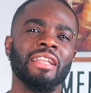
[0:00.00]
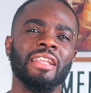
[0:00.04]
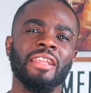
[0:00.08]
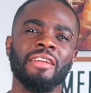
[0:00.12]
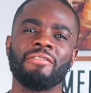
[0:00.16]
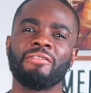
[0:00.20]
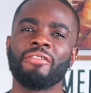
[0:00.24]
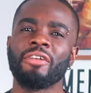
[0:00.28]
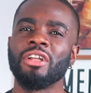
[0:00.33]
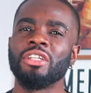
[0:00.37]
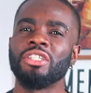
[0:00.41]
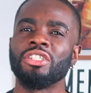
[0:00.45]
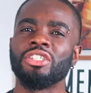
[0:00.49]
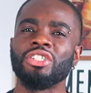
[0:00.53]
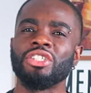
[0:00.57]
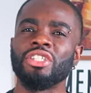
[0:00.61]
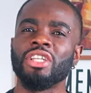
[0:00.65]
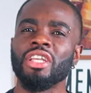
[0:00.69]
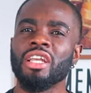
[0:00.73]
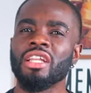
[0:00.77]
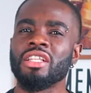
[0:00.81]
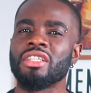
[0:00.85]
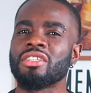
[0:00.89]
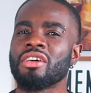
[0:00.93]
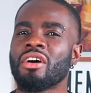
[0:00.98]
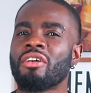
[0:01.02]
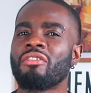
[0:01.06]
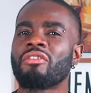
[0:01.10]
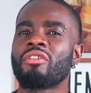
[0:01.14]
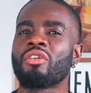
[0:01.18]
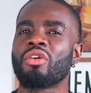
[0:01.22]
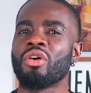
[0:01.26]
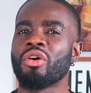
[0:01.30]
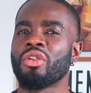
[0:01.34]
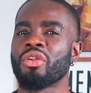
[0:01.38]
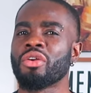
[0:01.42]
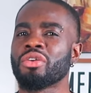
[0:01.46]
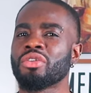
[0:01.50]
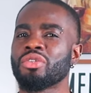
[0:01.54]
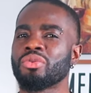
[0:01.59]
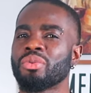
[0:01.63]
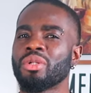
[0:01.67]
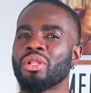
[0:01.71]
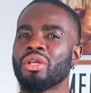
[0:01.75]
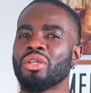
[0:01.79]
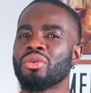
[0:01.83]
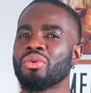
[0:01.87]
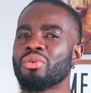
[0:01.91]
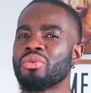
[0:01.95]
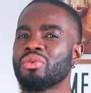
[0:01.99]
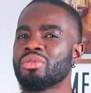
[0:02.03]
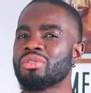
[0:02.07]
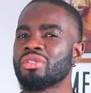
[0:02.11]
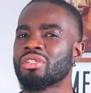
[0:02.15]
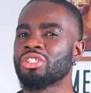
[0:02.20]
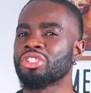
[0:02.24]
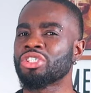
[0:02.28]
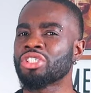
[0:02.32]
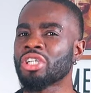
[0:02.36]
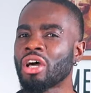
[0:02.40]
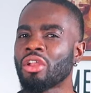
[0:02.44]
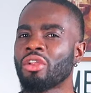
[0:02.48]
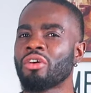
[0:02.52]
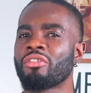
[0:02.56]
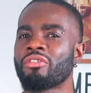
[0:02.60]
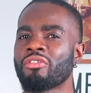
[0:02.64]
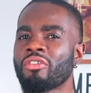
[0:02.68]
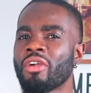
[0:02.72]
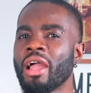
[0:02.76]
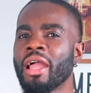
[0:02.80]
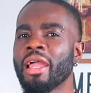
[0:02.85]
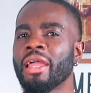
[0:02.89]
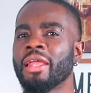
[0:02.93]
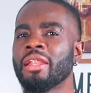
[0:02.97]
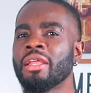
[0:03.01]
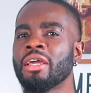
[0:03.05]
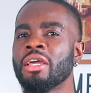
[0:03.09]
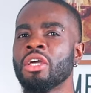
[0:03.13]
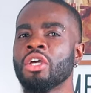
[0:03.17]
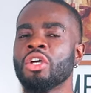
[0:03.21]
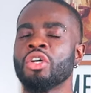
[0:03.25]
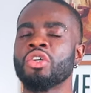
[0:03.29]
different shades of colors when I use shallow frying.